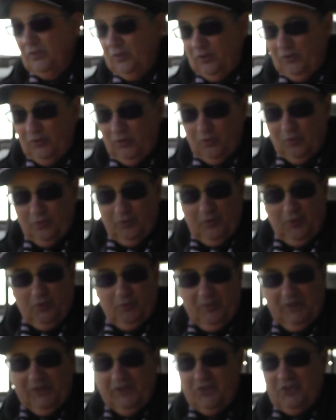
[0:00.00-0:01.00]
no
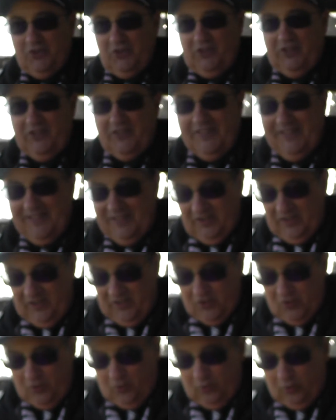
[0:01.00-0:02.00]
malicious intent
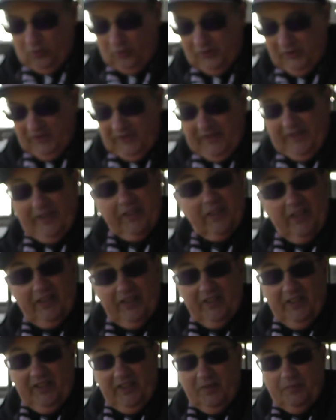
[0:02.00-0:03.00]
at all,
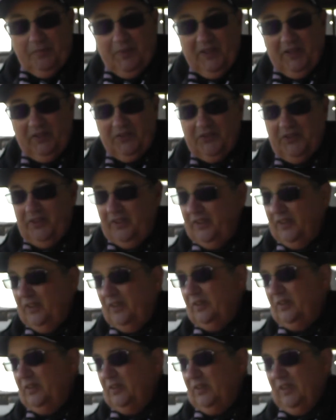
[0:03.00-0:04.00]
in the penalty
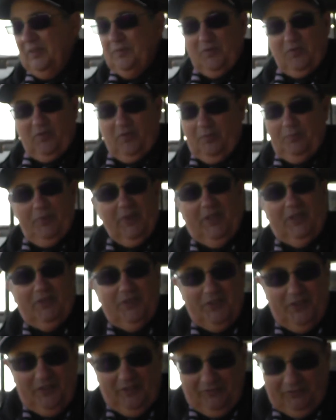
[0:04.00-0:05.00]
area. Claims for a
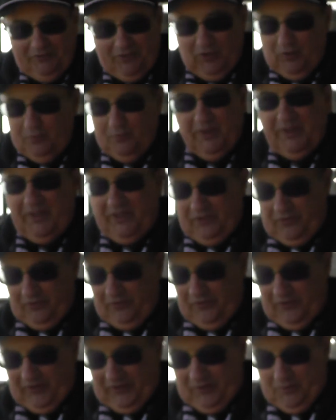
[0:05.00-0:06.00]
penalty and a foul, but I
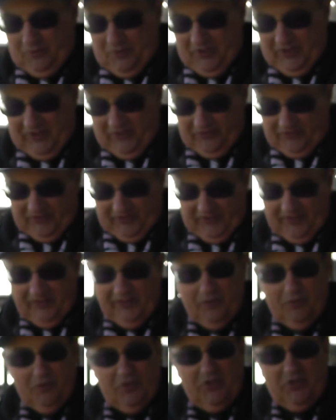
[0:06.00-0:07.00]
don't think there was anything in
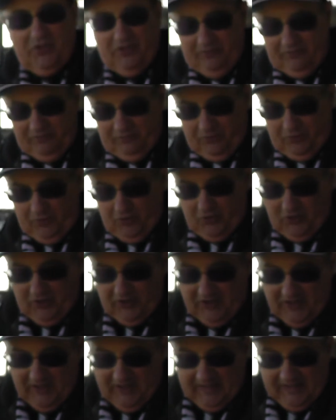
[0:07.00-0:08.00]
it. It was just
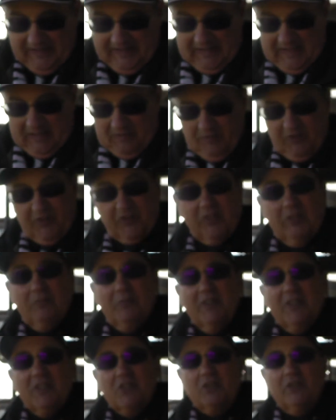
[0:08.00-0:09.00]
unfortunate. But 3
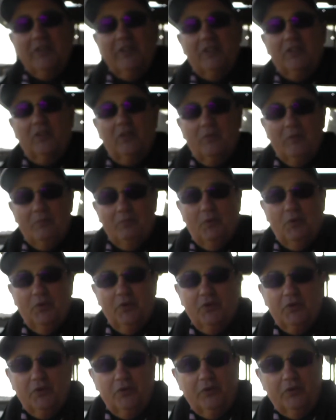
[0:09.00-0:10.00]
minutes later,
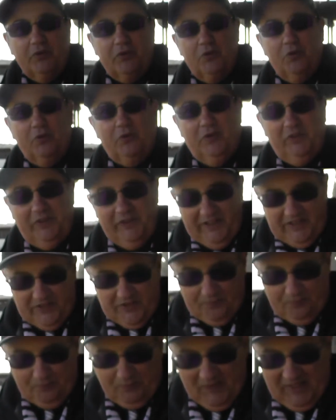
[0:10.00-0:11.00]
Wimborne took the
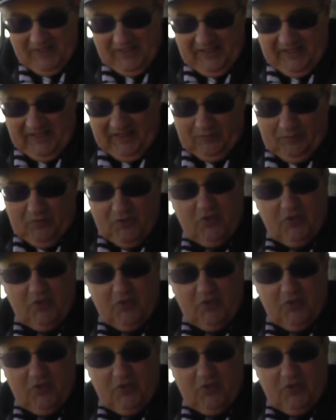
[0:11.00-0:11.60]
lead, and it was